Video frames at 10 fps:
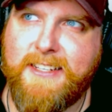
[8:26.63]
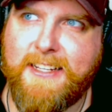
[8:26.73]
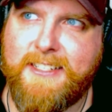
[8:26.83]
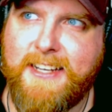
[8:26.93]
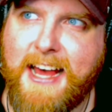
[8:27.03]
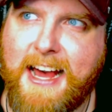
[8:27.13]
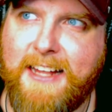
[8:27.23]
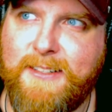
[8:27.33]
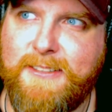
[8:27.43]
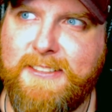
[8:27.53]
that's
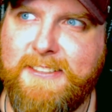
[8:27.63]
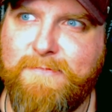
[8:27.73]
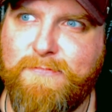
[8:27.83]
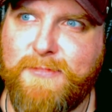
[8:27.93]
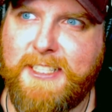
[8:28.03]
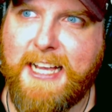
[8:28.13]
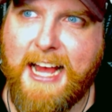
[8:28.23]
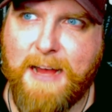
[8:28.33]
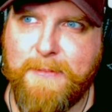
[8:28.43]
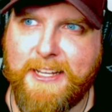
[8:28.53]
not
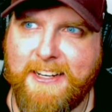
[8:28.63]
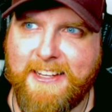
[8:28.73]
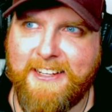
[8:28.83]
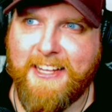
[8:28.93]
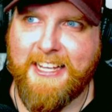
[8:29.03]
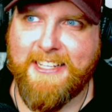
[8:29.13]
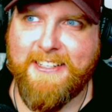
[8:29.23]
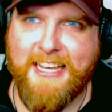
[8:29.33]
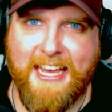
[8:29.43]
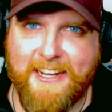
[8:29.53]
common in like
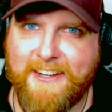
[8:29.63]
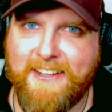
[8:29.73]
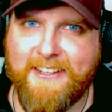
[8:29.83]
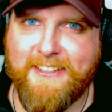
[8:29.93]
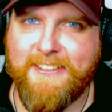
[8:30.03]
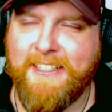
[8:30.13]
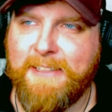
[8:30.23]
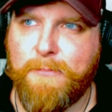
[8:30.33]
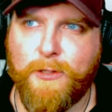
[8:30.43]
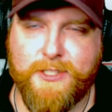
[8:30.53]
Canada,
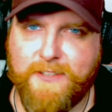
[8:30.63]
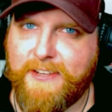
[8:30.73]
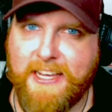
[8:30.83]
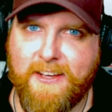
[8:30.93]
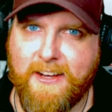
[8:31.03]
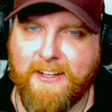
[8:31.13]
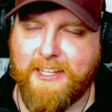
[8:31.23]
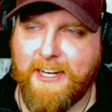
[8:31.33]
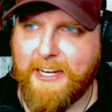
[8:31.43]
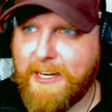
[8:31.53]
most of
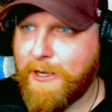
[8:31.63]
Canadian